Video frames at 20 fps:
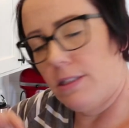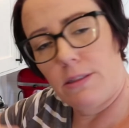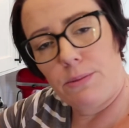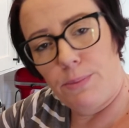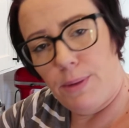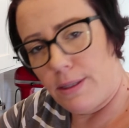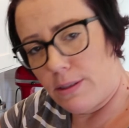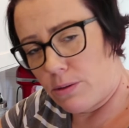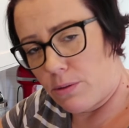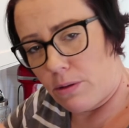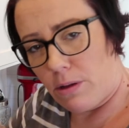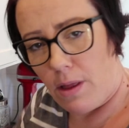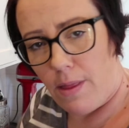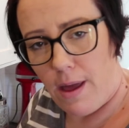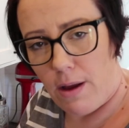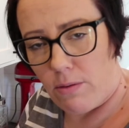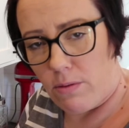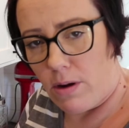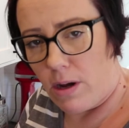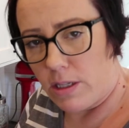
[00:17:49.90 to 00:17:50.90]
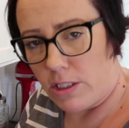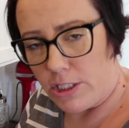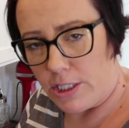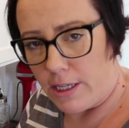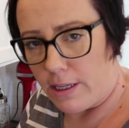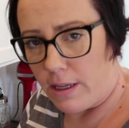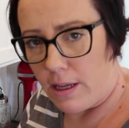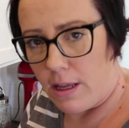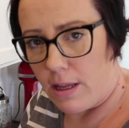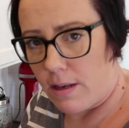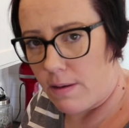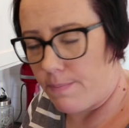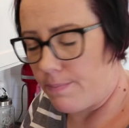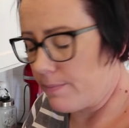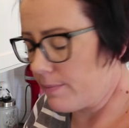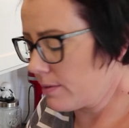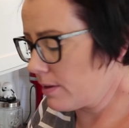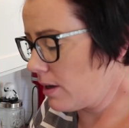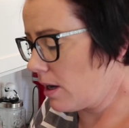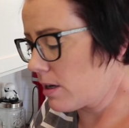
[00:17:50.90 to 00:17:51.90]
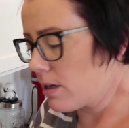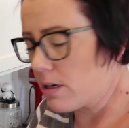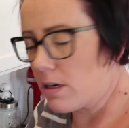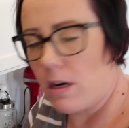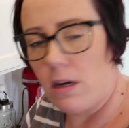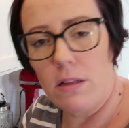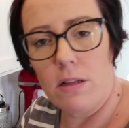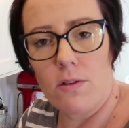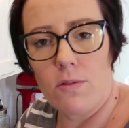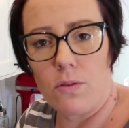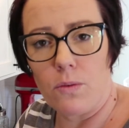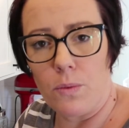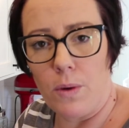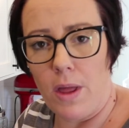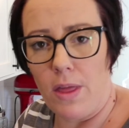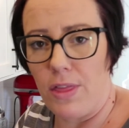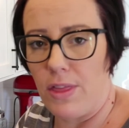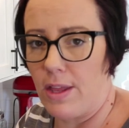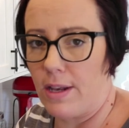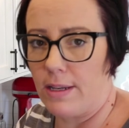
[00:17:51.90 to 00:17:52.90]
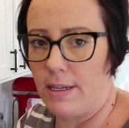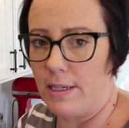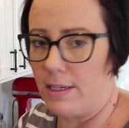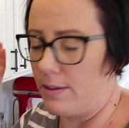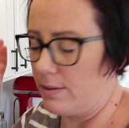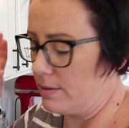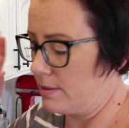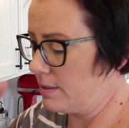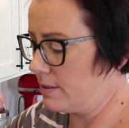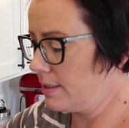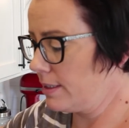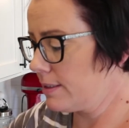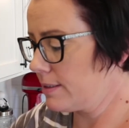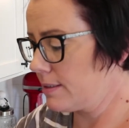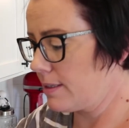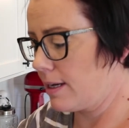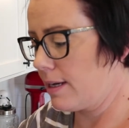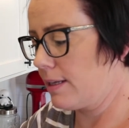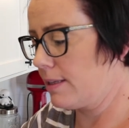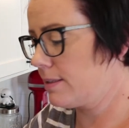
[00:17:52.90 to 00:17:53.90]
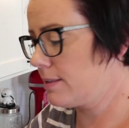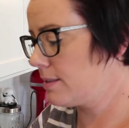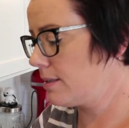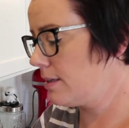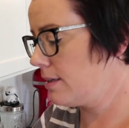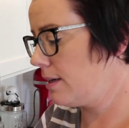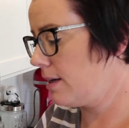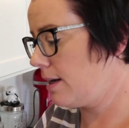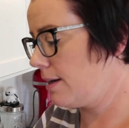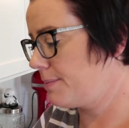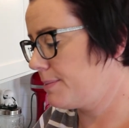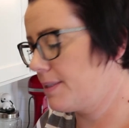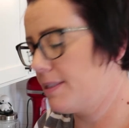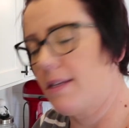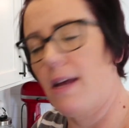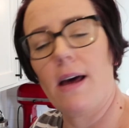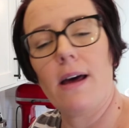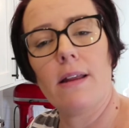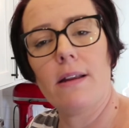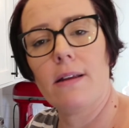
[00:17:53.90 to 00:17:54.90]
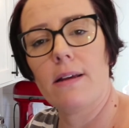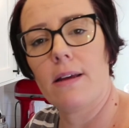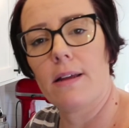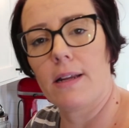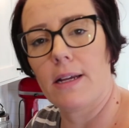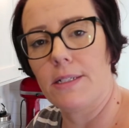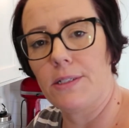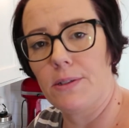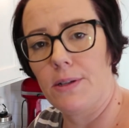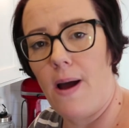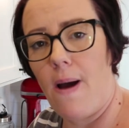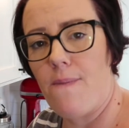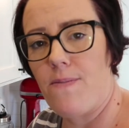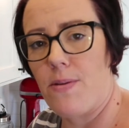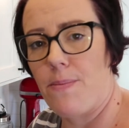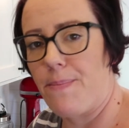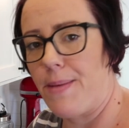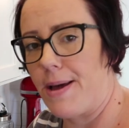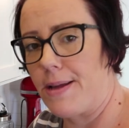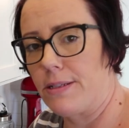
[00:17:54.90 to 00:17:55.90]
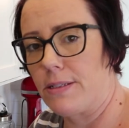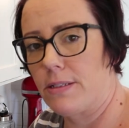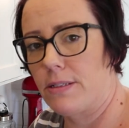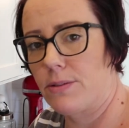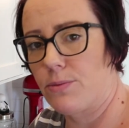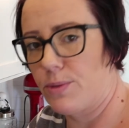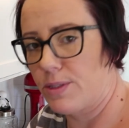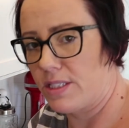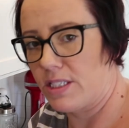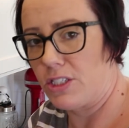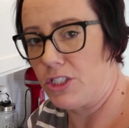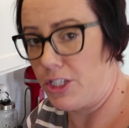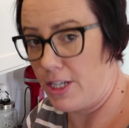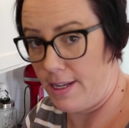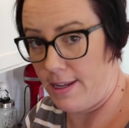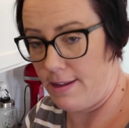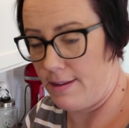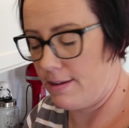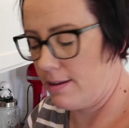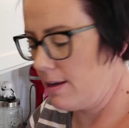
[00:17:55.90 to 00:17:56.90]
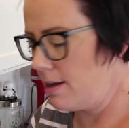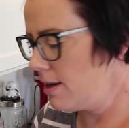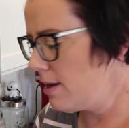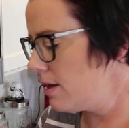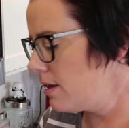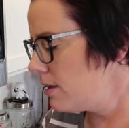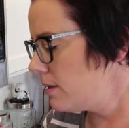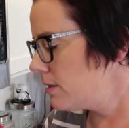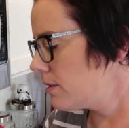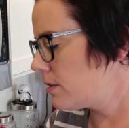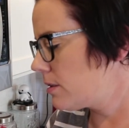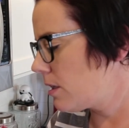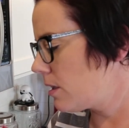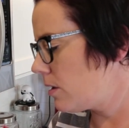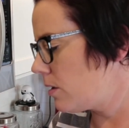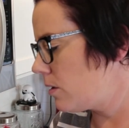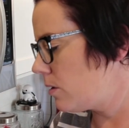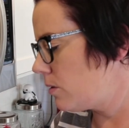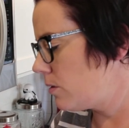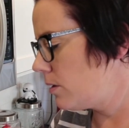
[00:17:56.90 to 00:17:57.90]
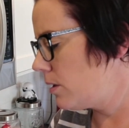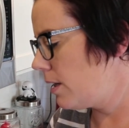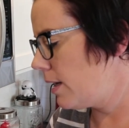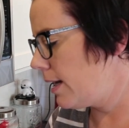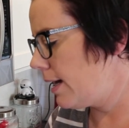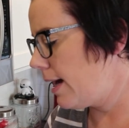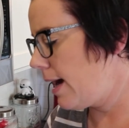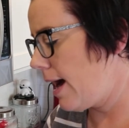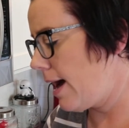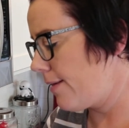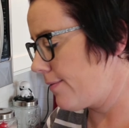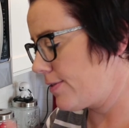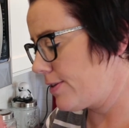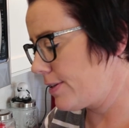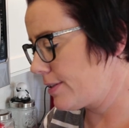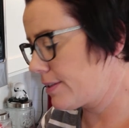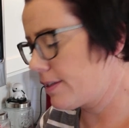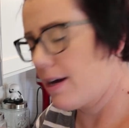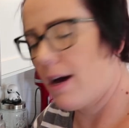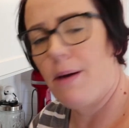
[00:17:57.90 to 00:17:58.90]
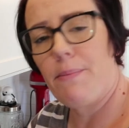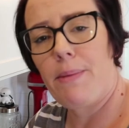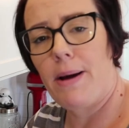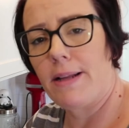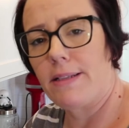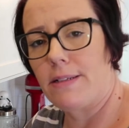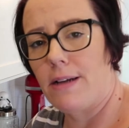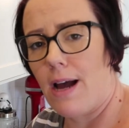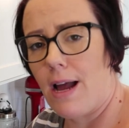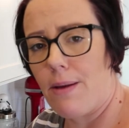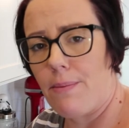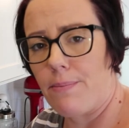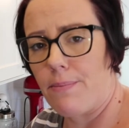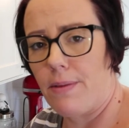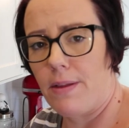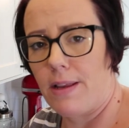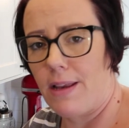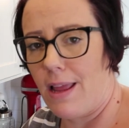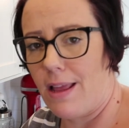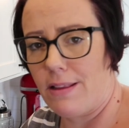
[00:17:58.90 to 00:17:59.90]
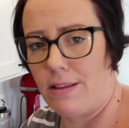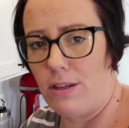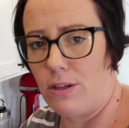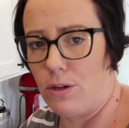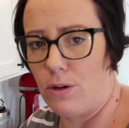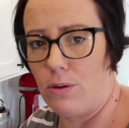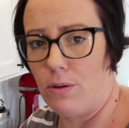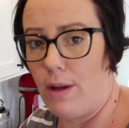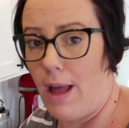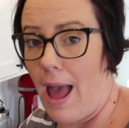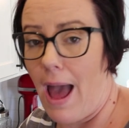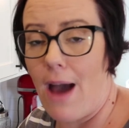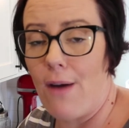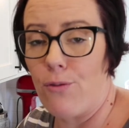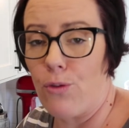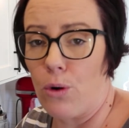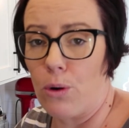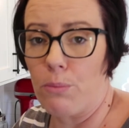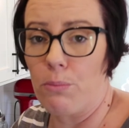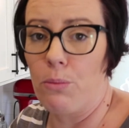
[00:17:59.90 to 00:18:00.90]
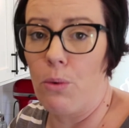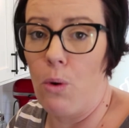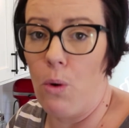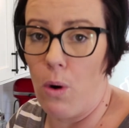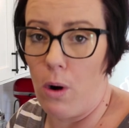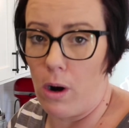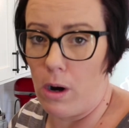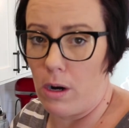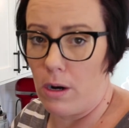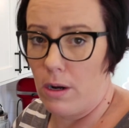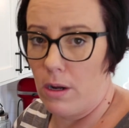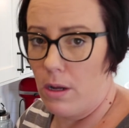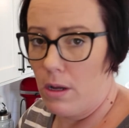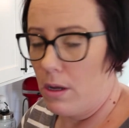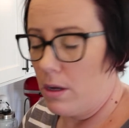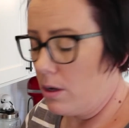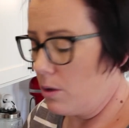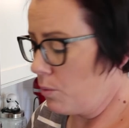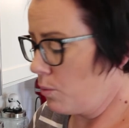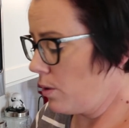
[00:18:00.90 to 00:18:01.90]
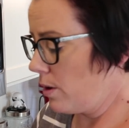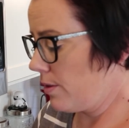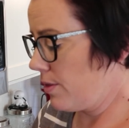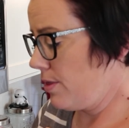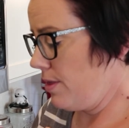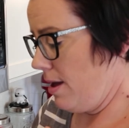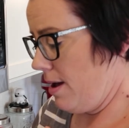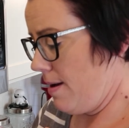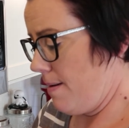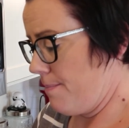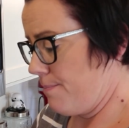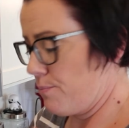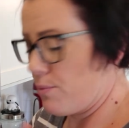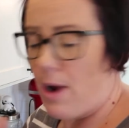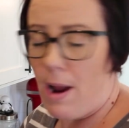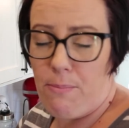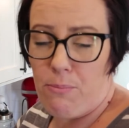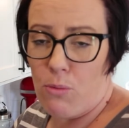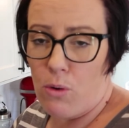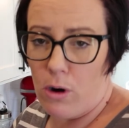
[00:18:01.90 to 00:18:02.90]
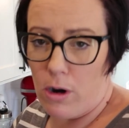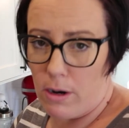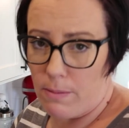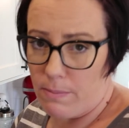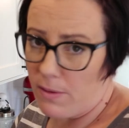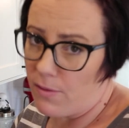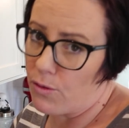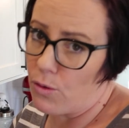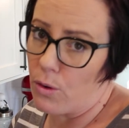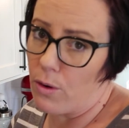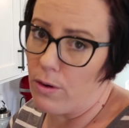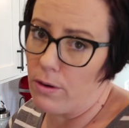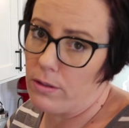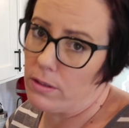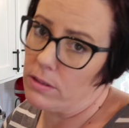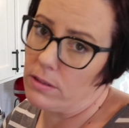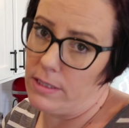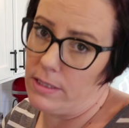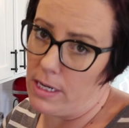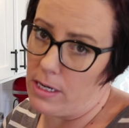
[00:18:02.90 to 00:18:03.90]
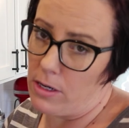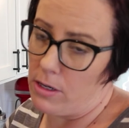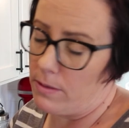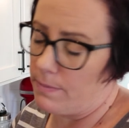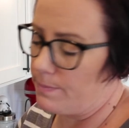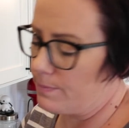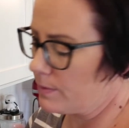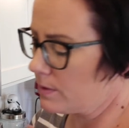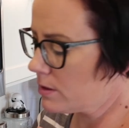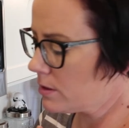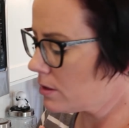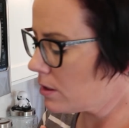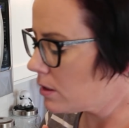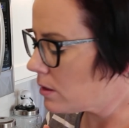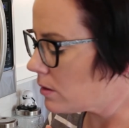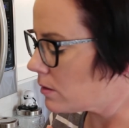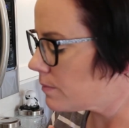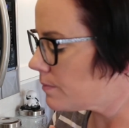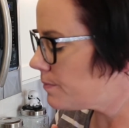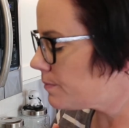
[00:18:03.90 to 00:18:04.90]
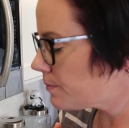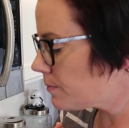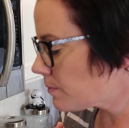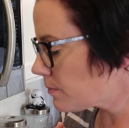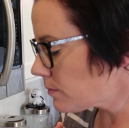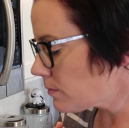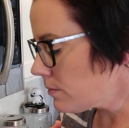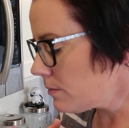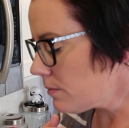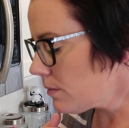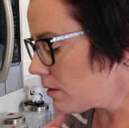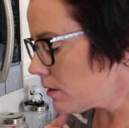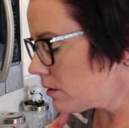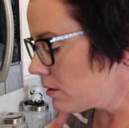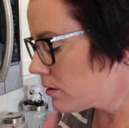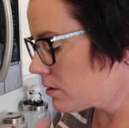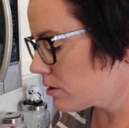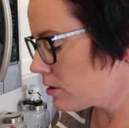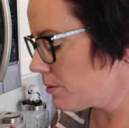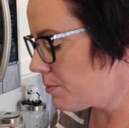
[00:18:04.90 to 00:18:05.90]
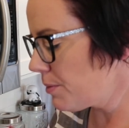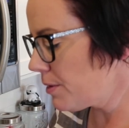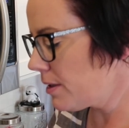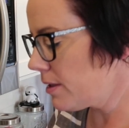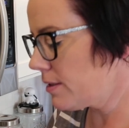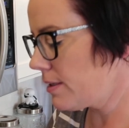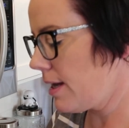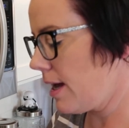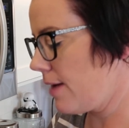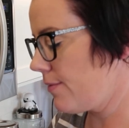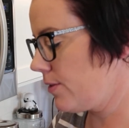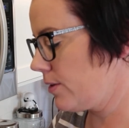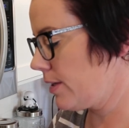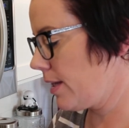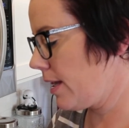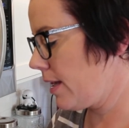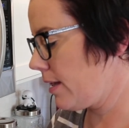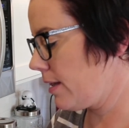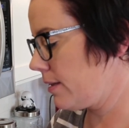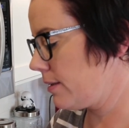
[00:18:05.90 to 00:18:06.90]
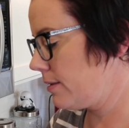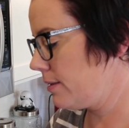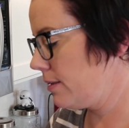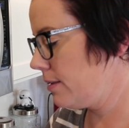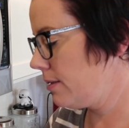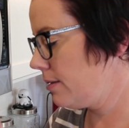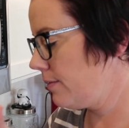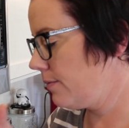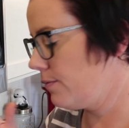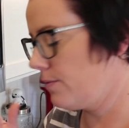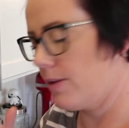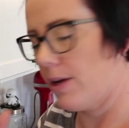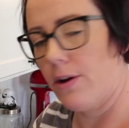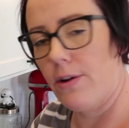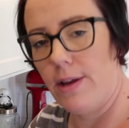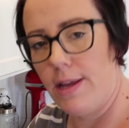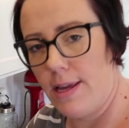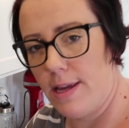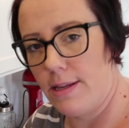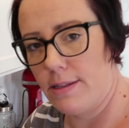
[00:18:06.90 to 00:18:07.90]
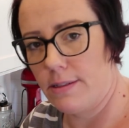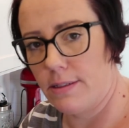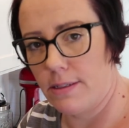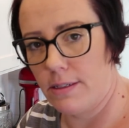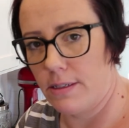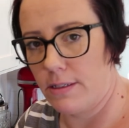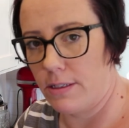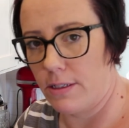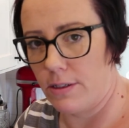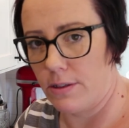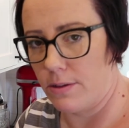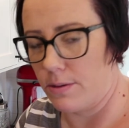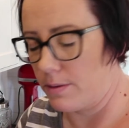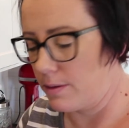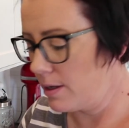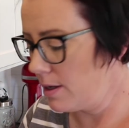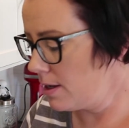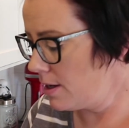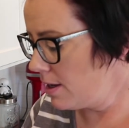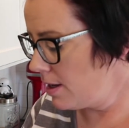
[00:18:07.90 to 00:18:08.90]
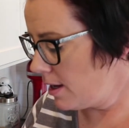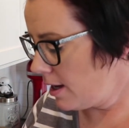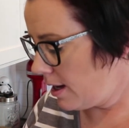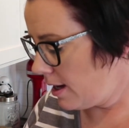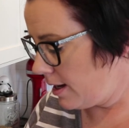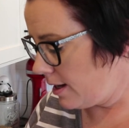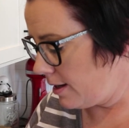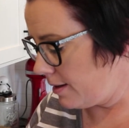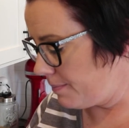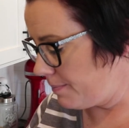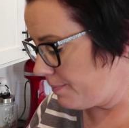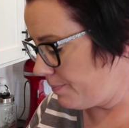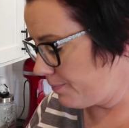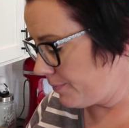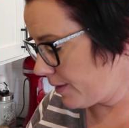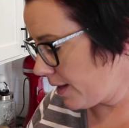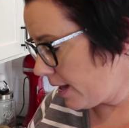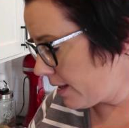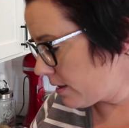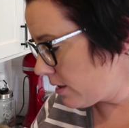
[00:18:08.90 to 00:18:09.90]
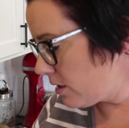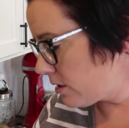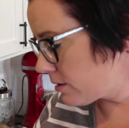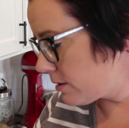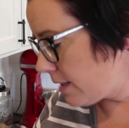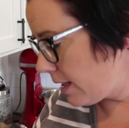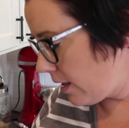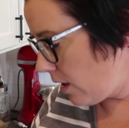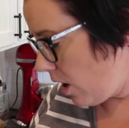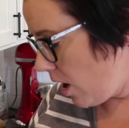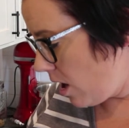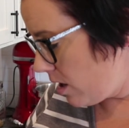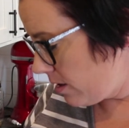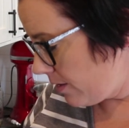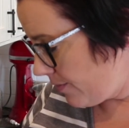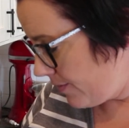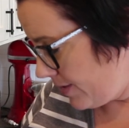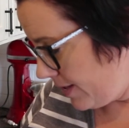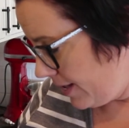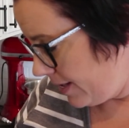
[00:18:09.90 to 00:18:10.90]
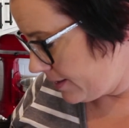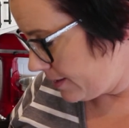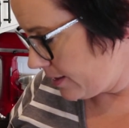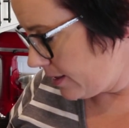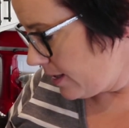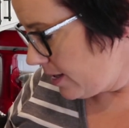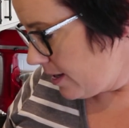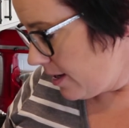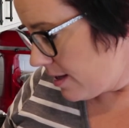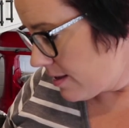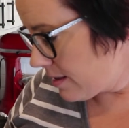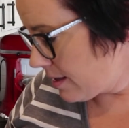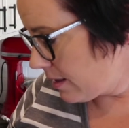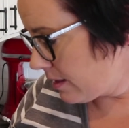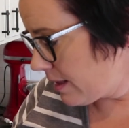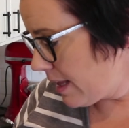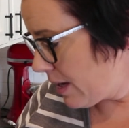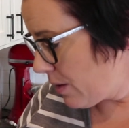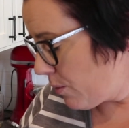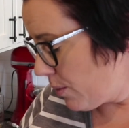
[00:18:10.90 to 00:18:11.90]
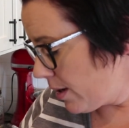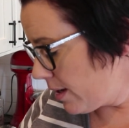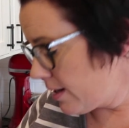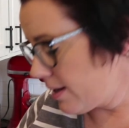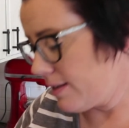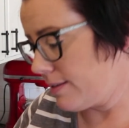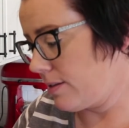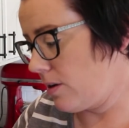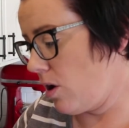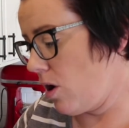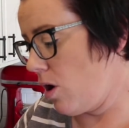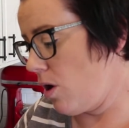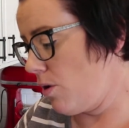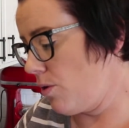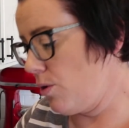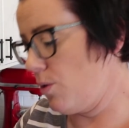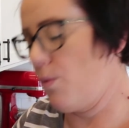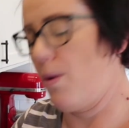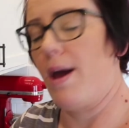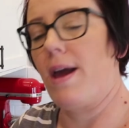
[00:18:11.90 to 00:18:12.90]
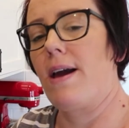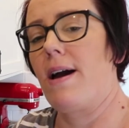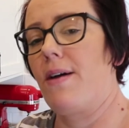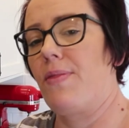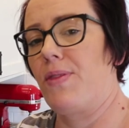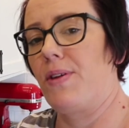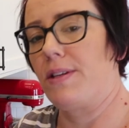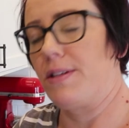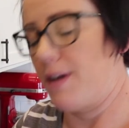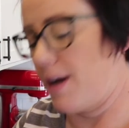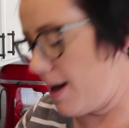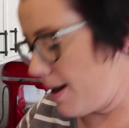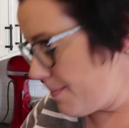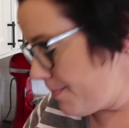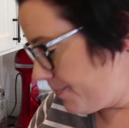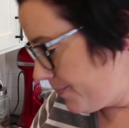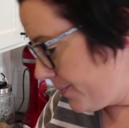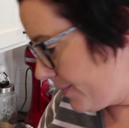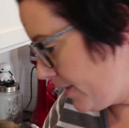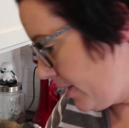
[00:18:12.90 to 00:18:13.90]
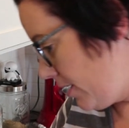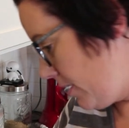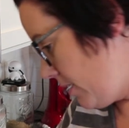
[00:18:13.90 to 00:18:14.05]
messed with all that raw chicken, got it all over with, and now 6 nights I'm set and I don't have to mess with the chicken. So I've just cut my time and, you know, half or more with prep work before dinner. So super good to have on hand, very easy to do. It looks like all of these, the liquid is all the way at the top